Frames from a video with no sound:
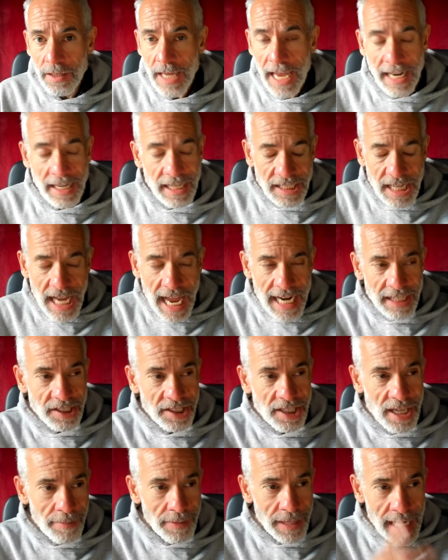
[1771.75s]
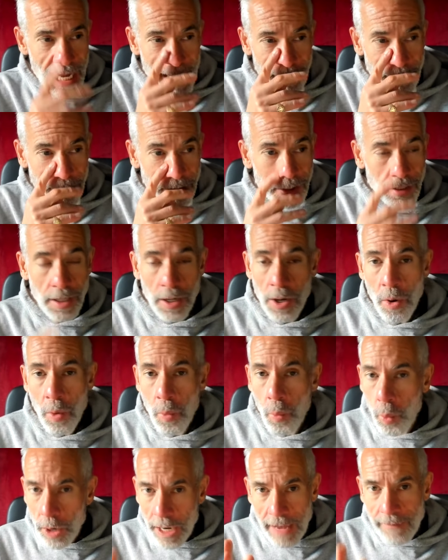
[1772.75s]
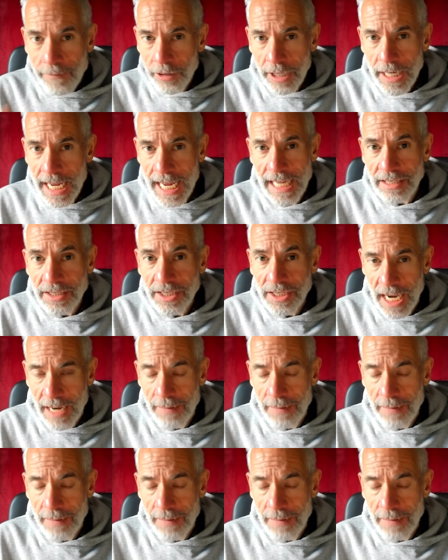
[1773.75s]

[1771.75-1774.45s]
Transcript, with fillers: it, and it's something else, whatever it is